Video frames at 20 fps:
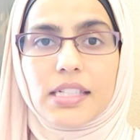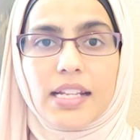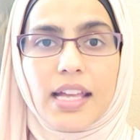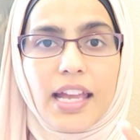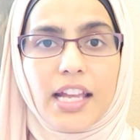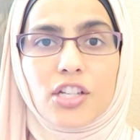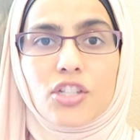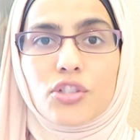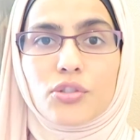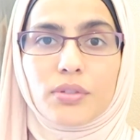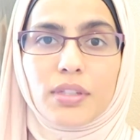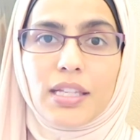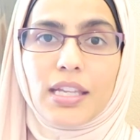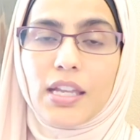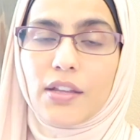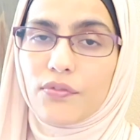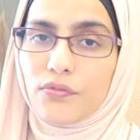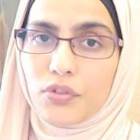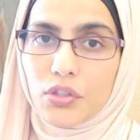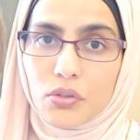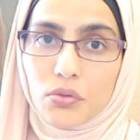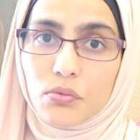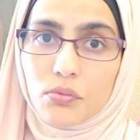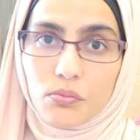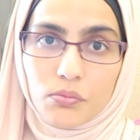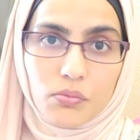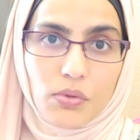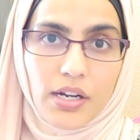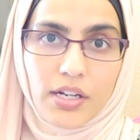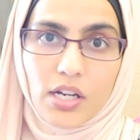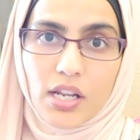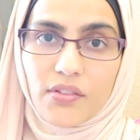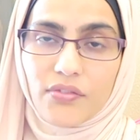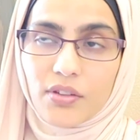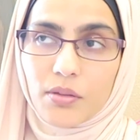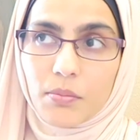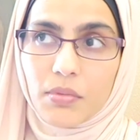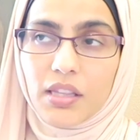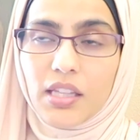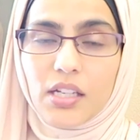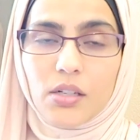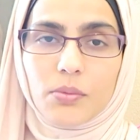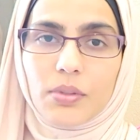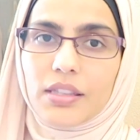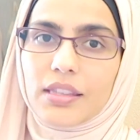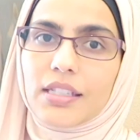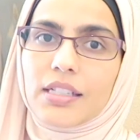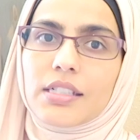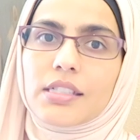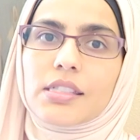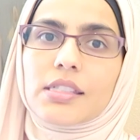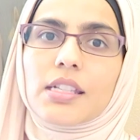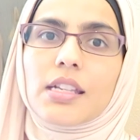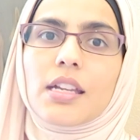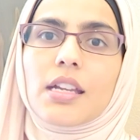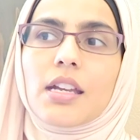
And actually, if you are not familiar with this,